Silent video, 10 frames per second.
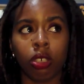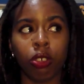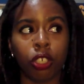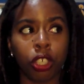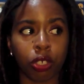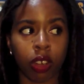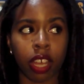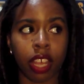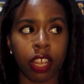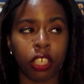who's
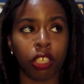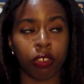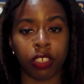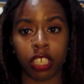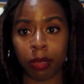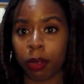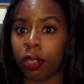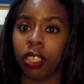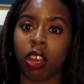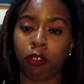trying to redeem
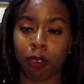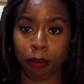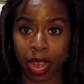herself from